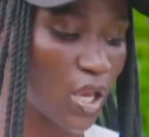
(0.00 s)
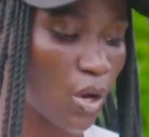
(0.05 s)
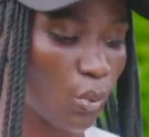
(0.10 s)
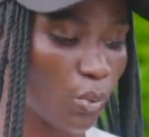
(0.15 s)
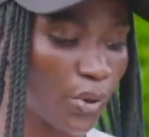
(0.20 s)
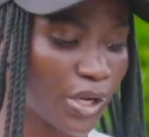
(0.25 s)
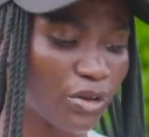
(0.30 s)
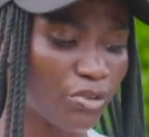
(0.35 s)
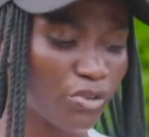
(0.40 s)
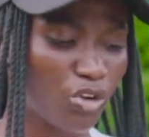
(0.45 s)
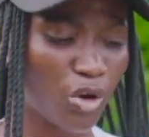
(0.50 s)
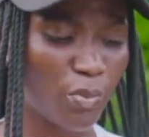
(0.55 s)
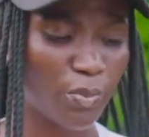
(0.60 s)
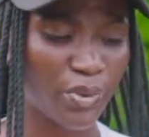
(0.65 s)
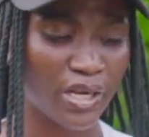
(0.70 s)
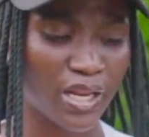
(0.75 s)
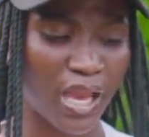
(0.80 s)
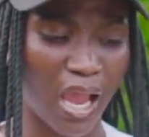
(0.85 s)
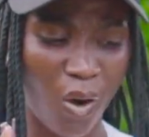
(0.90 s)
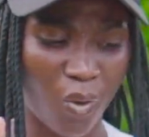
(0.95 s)
When we
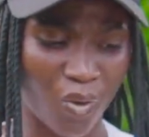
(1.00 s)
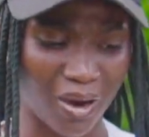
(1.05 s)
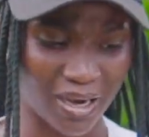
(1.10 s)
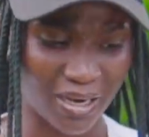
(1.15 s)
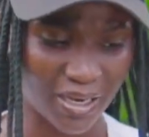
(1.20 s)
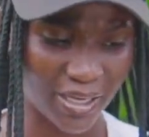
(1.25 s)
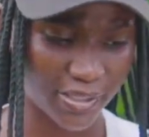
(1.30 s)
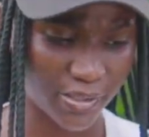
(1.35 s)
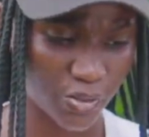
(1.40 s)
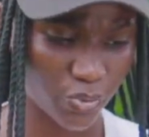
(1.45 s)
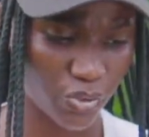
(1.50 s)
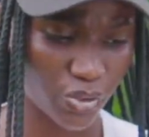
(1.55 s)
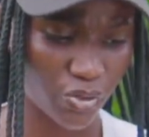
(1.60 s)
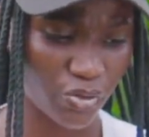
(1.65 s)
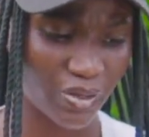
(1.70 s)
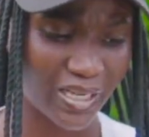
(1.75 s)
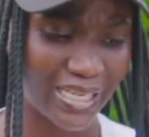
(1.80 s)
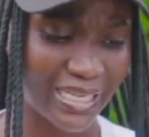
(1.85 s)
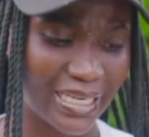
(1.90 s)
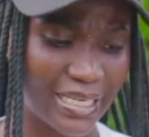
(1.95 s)
open our heart, we
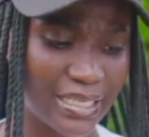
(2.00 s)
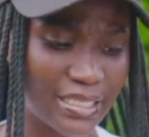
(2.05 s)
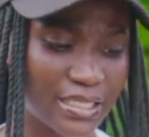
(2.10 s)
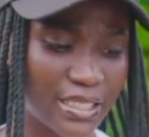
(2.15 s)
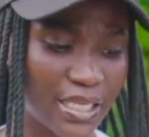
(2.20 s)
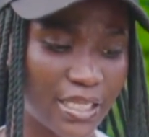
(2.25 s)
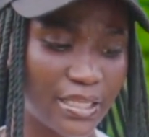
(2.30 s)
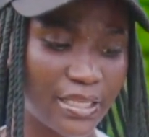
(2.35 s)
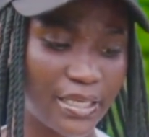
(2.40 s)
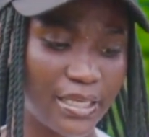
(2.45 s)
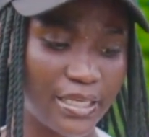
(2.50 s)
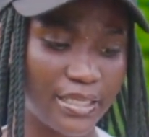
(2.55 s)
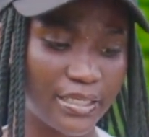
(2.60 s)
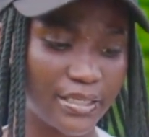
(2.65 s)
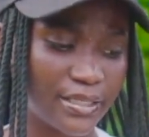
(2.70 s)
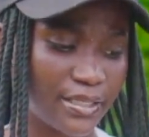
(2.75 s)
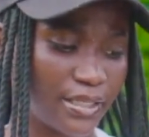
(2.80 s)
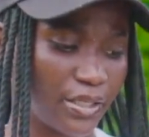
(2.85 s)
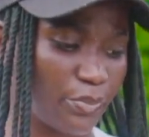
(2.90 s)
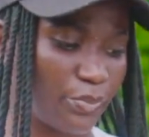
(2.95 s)
recognize and release
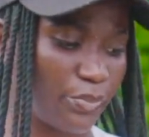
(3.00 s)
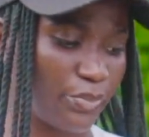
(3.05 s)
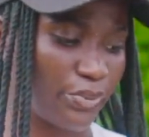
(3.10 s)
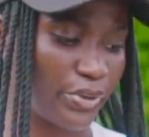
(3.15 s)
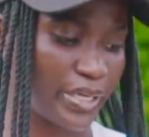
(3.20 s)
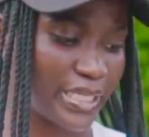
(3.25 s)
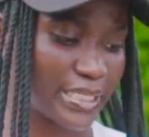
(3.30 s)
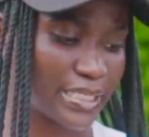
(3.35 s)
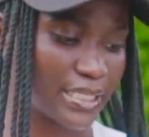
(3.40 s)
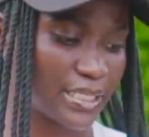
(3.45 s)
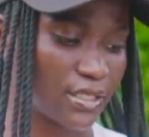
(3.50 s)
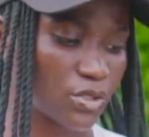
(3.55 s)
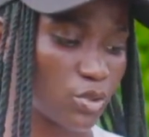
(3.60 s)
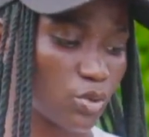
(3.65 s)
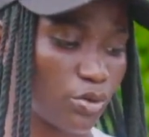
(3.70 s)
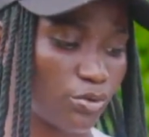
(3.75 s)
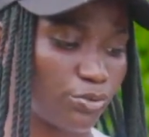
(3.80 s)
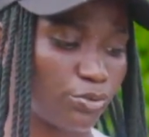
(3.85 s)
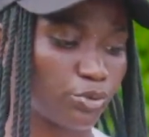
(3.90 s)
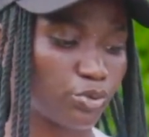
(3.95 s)
the presence
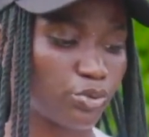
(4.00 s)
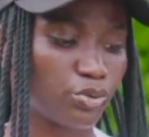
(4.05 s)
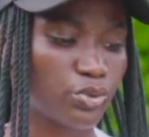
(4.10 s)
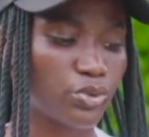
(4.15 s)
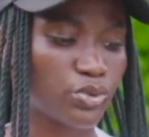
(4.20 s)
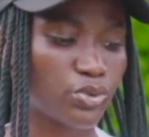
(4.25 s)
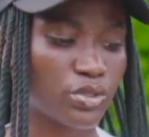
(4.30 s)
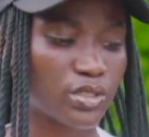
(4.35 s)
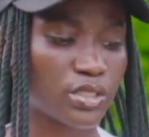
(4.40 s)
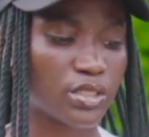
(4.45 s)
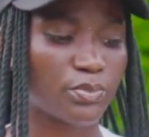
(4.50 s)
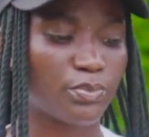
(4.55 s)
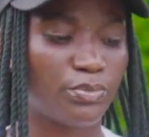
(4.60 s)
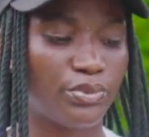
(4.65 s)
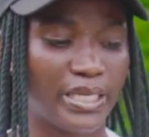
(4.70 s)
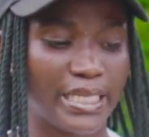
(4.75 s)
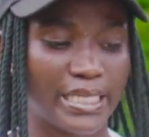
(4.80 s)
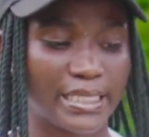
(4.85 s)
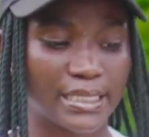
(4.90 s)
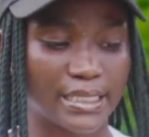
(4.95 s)
of true source
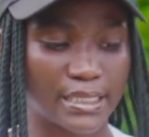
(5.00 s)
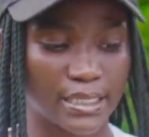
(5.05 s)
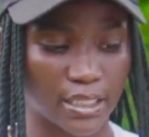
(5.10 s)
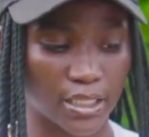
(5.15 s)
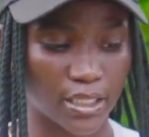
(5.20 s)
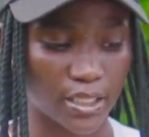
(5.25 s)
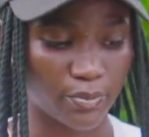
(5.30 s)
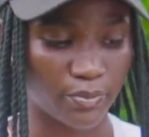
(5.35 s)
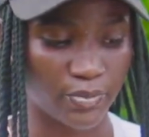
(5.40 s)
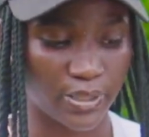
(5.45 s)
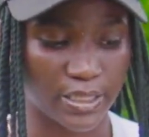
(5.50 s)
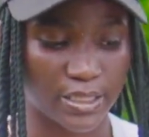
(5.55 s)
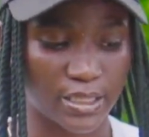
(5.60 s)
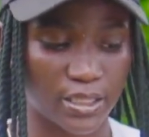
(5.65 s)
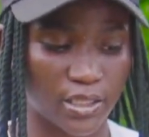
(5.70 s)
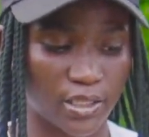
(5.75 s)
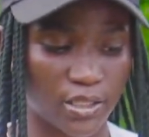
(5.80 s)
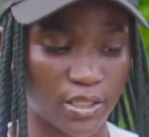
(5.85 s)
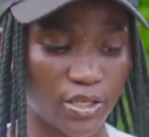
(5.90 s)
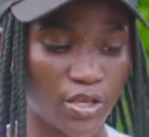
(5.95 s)
blessing.
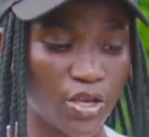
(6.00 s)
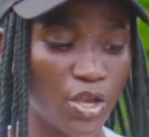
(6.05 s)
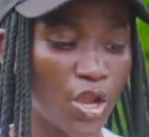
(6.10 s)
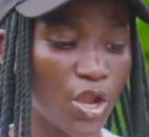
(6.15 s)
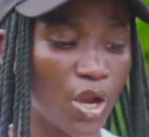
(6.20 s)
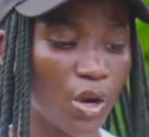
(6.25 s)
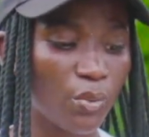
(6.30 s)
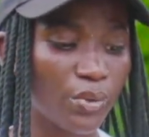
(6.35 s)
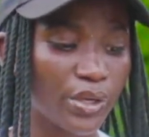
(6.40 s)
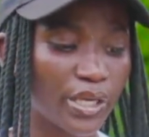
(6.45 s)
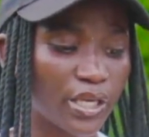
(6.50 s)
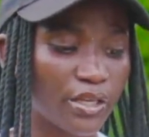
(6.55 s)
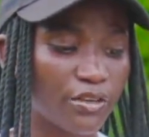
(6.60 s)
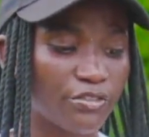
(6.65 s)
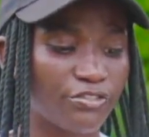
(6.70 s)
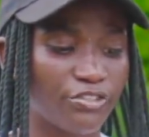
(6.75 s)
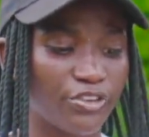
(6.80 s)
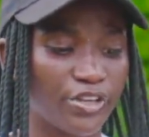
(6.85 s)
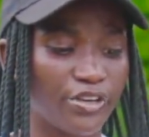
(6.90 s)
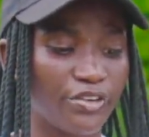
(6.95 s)
We can
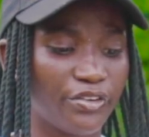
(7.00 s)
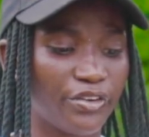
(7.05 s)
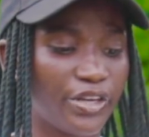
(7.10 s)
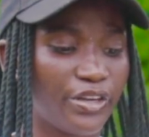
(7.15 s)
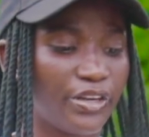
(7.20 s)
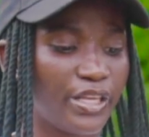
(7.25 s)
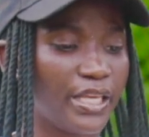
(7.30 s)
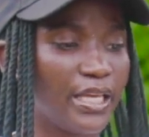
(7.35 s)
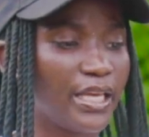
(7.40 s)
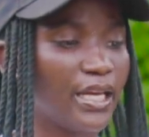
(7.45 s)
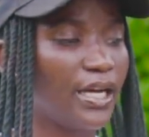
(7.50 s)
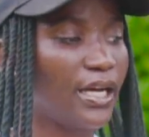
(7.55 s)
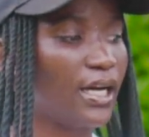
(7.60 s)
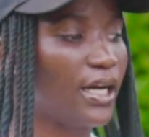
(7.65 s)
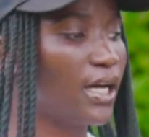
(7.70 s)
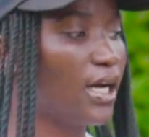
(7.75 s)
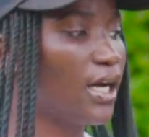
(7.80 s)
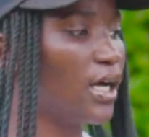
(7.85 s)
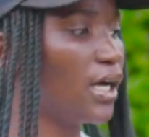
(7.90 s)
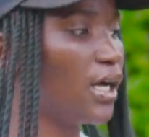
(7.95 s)
feel really,
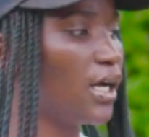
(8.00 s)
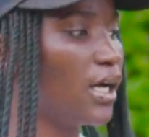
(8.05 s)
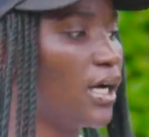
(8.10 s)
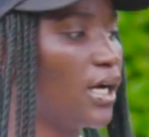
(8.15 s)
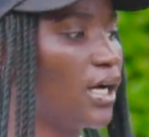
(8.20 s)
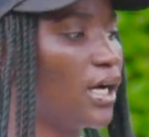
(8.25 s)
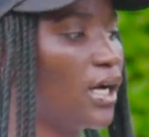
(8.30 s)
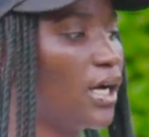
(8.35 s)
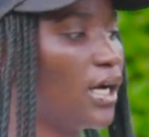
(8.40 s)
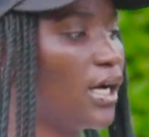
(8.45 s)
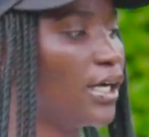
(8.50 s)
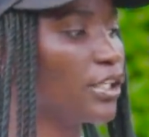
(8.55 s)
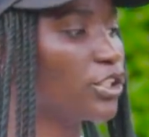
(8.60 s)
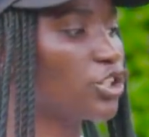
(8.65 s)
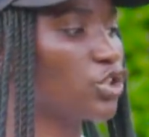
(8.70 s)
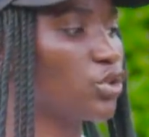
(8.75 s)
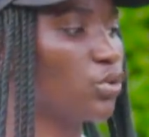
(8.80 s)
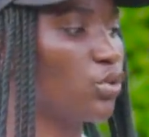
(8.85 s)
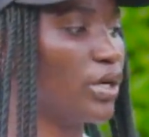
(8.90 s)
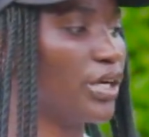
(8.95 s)

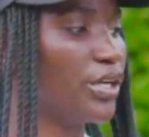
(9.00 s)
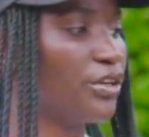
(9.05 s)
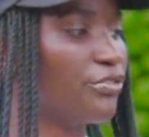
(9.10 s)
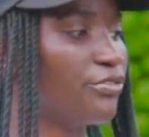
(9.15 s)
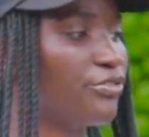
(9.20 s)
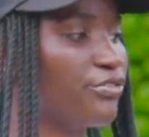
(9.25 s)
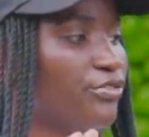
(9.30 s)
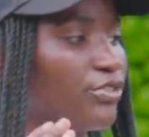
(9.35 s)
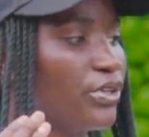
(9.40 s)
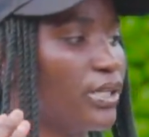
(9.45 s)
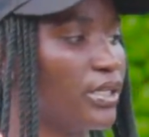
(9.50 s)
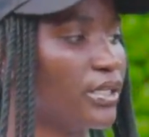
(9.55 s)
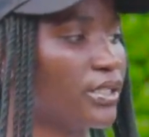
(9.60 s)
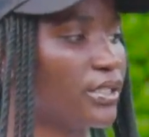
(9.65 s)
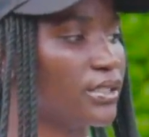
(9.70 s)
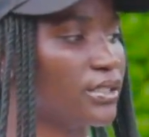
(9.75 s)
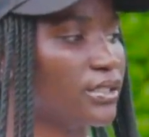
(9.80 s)
actually feel